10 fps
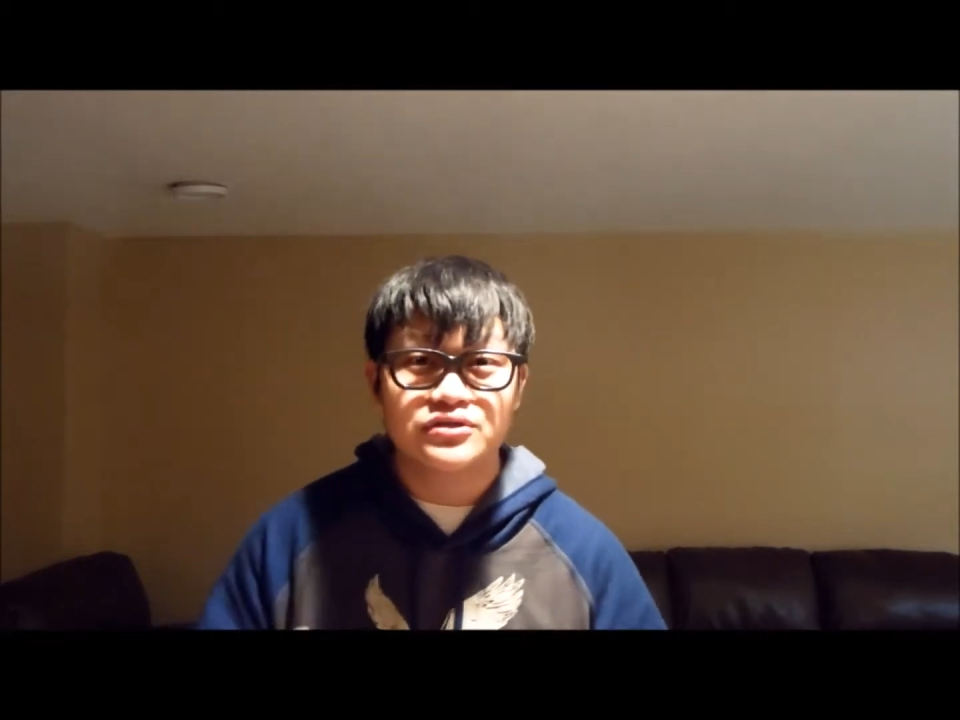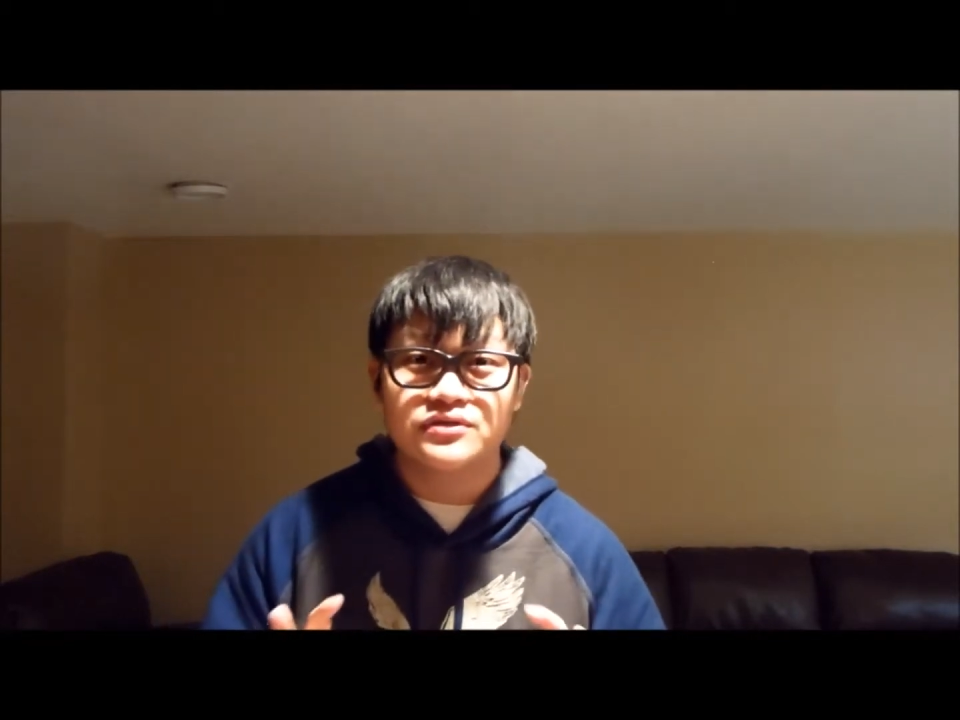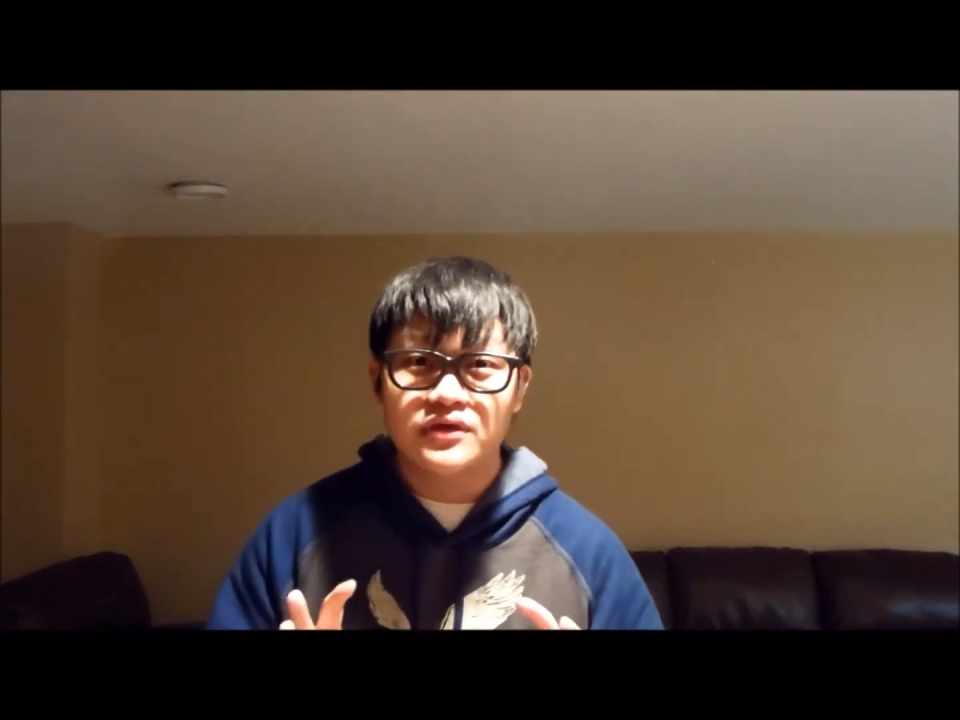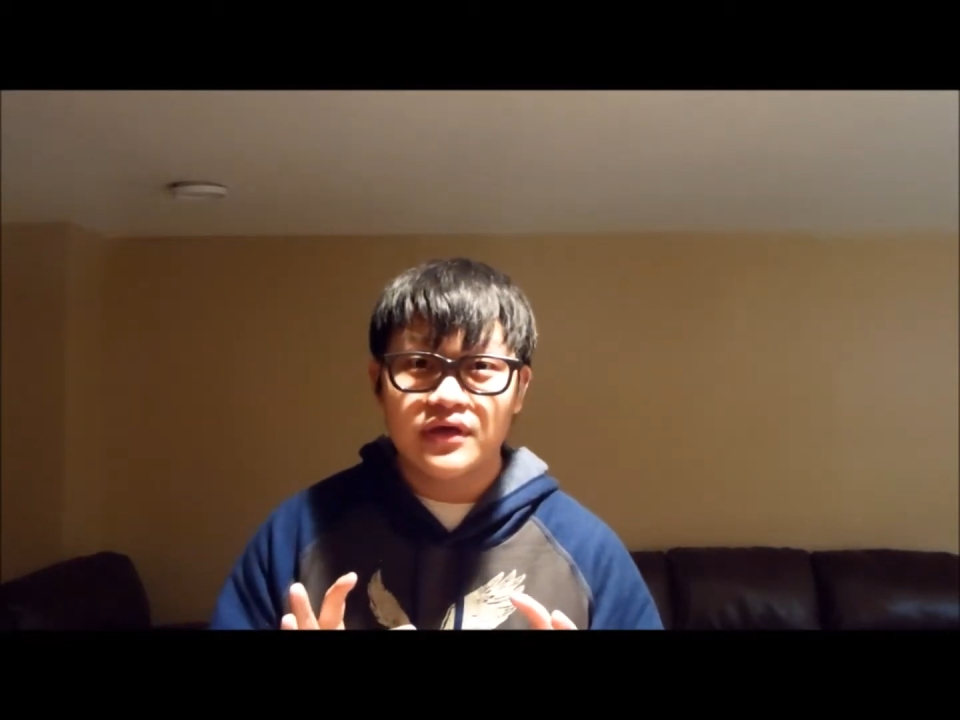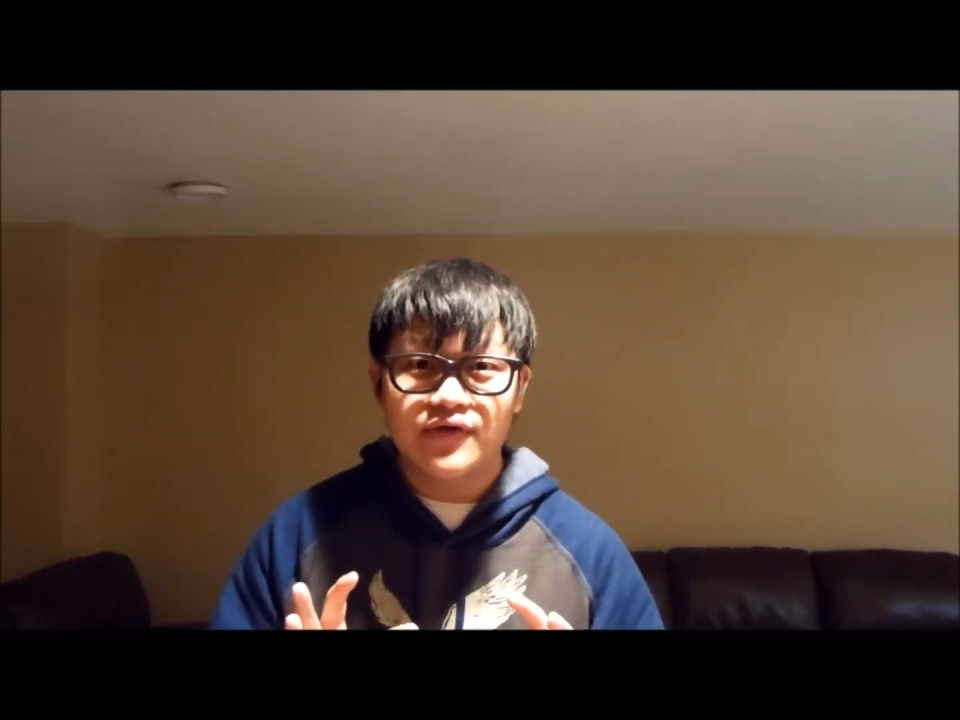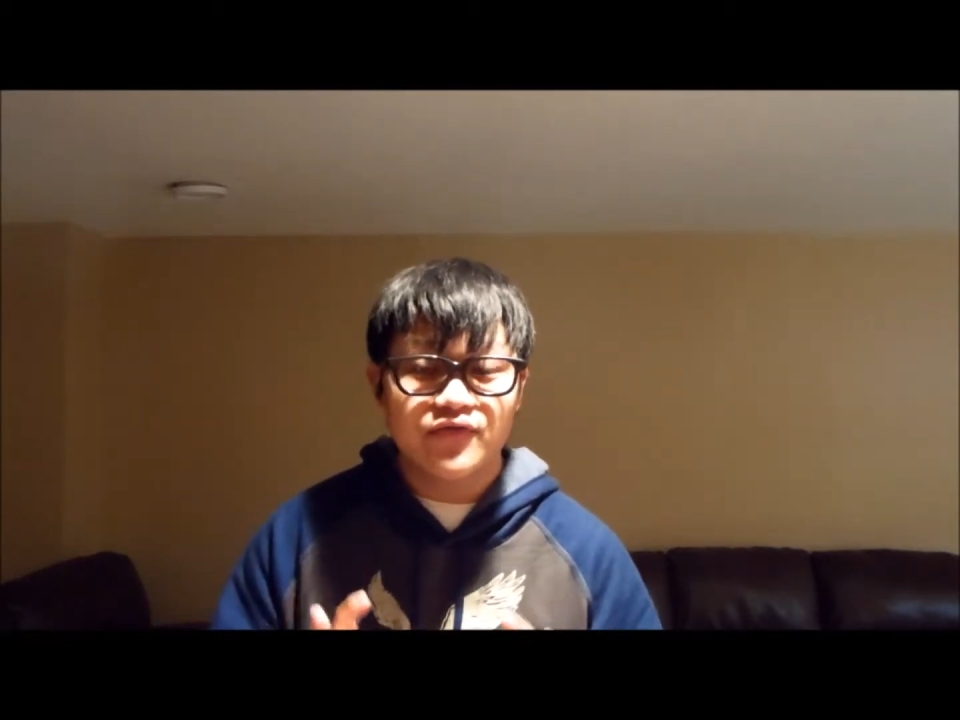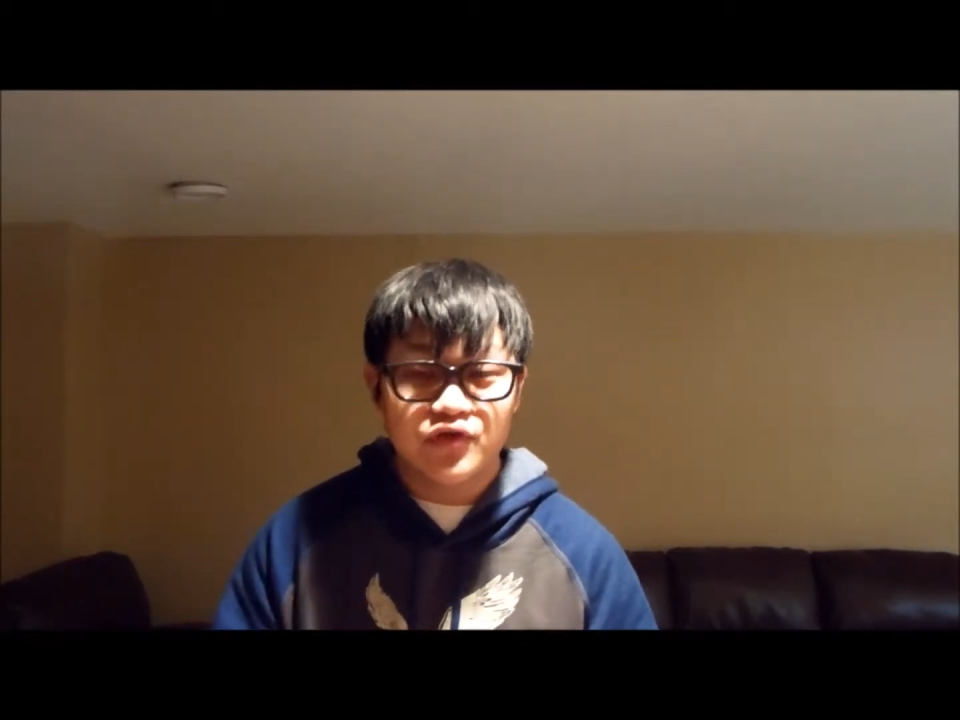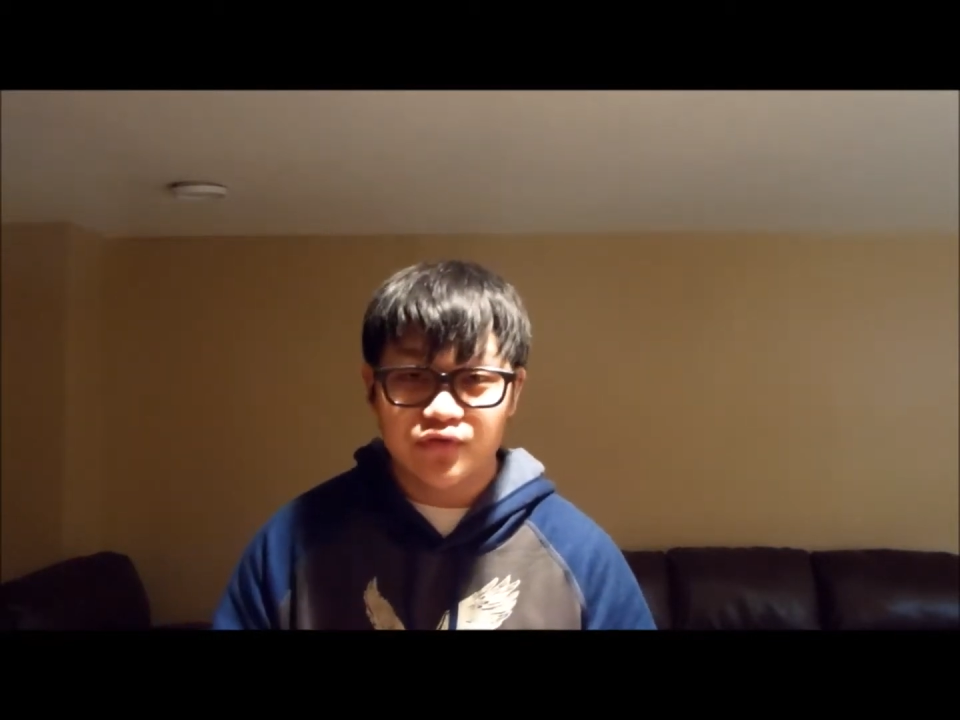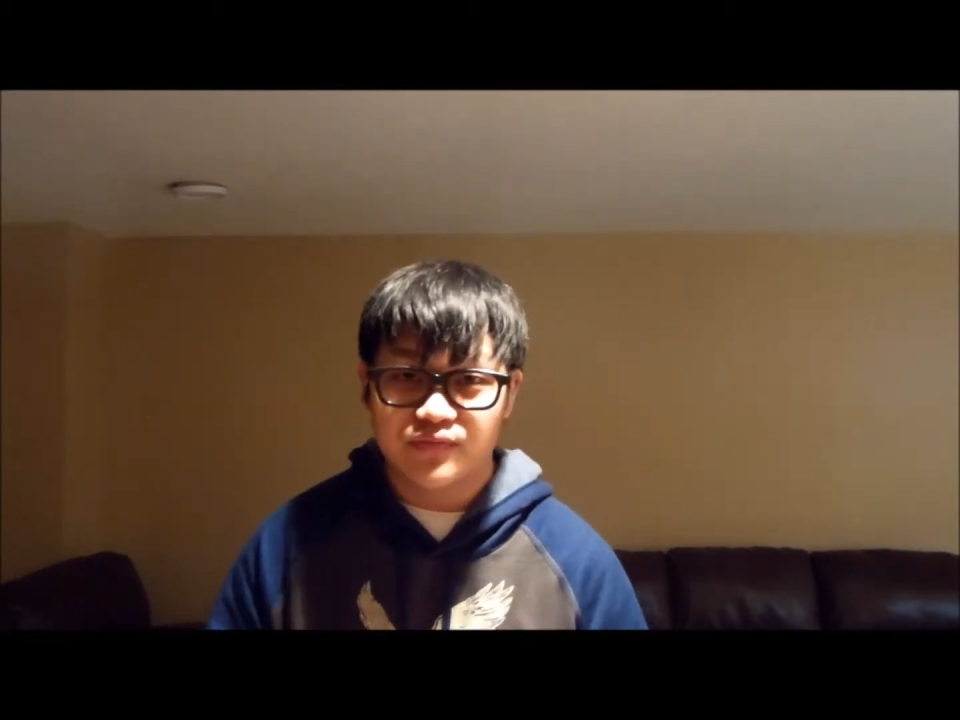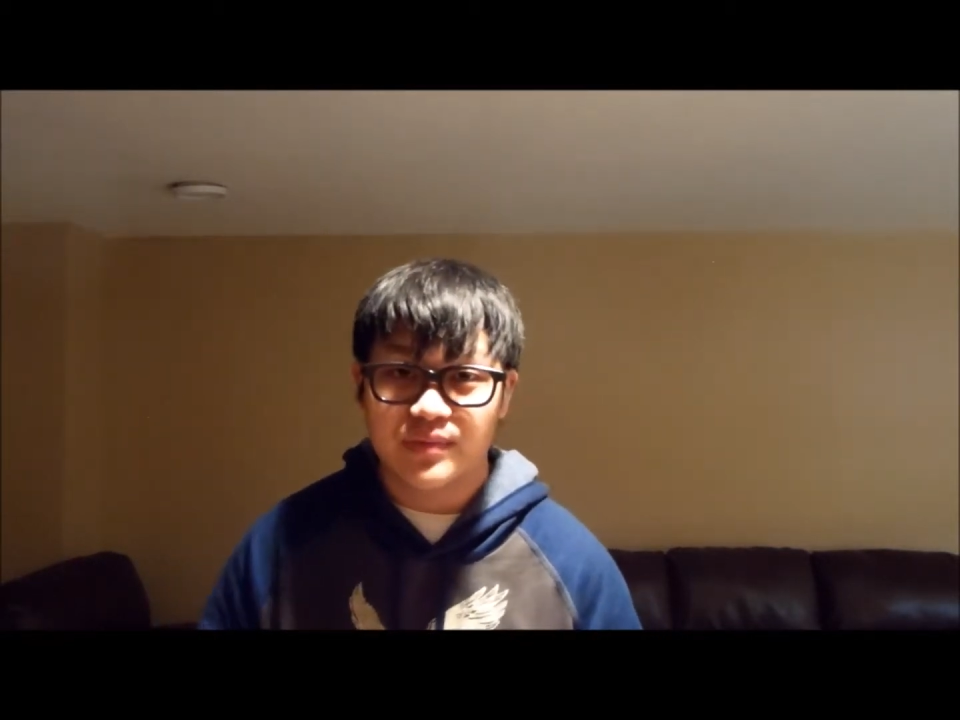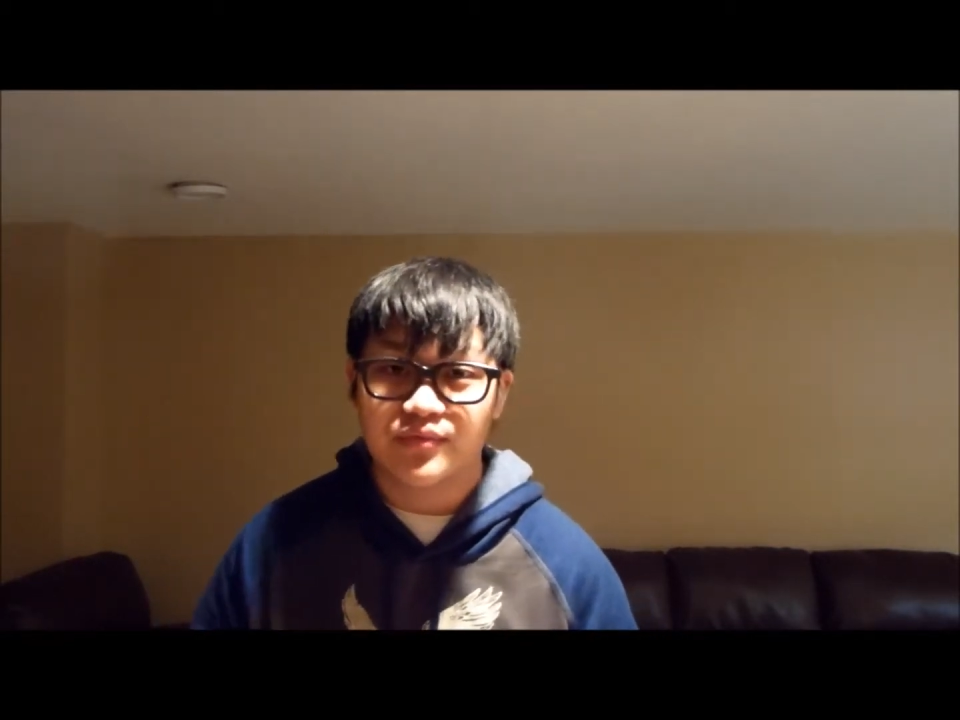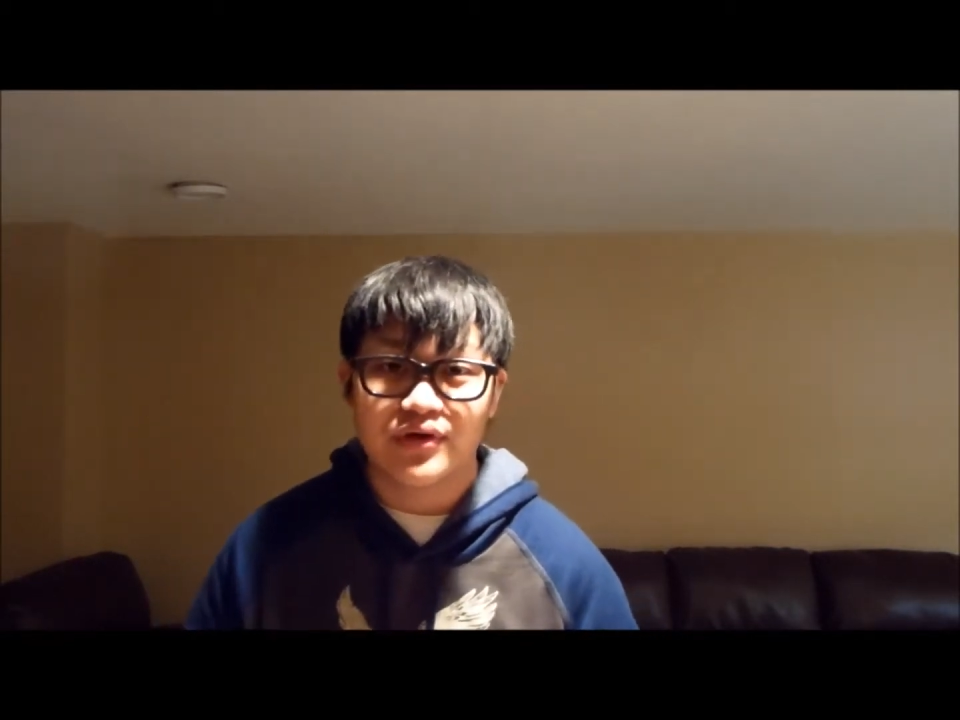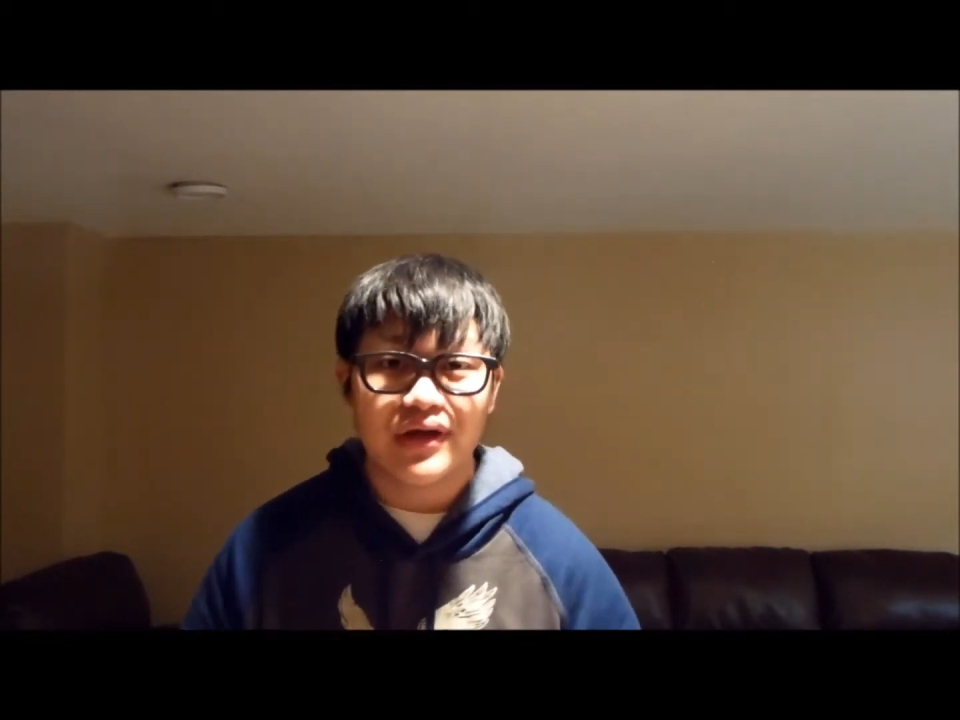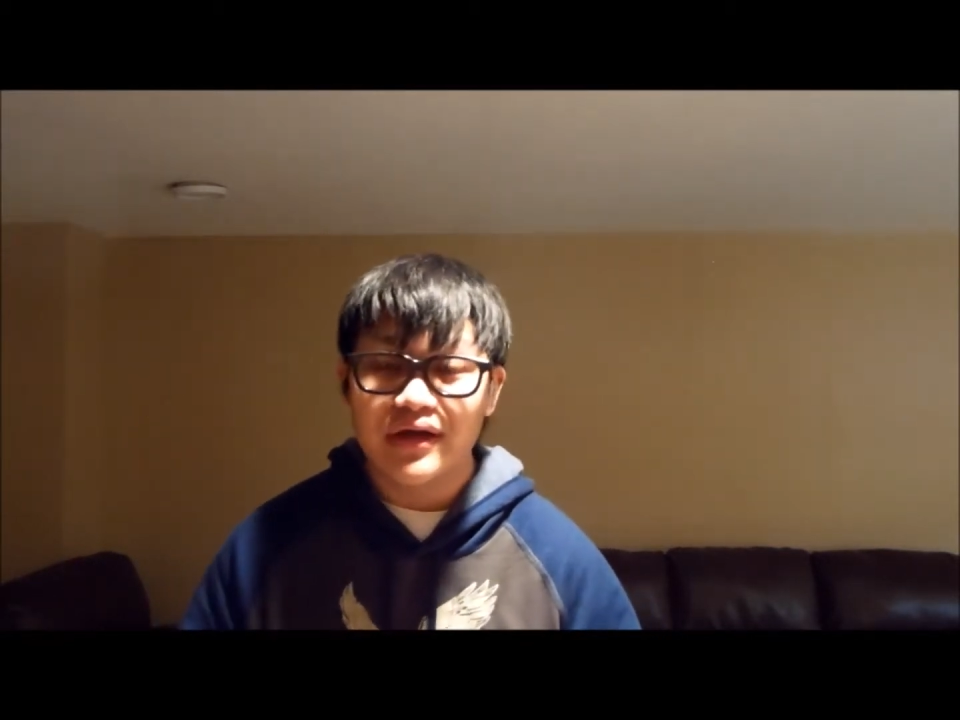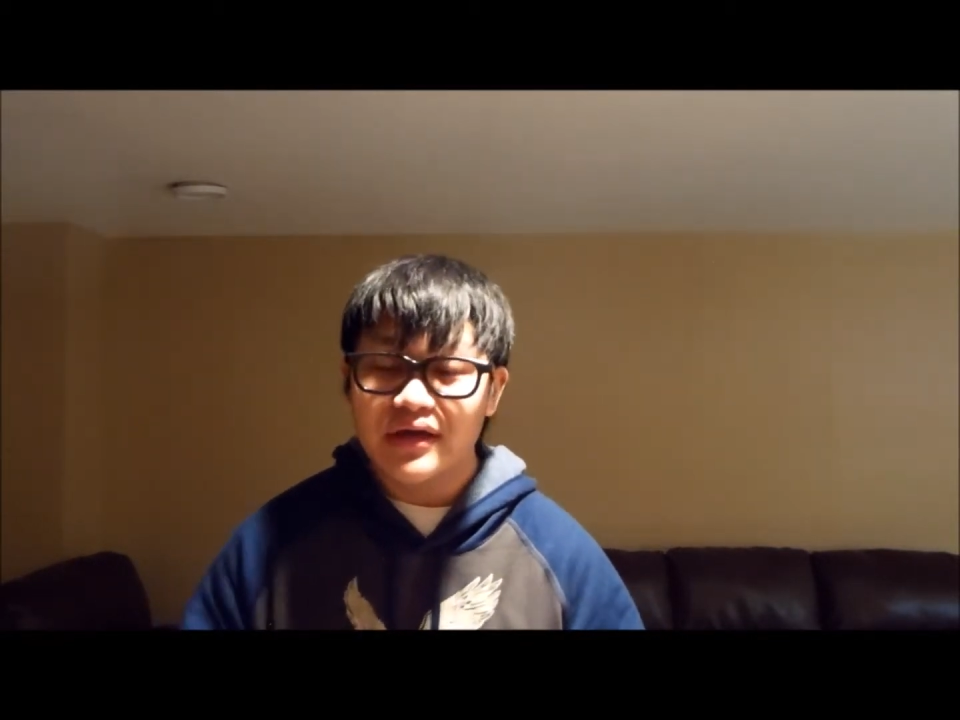If you don't remember it,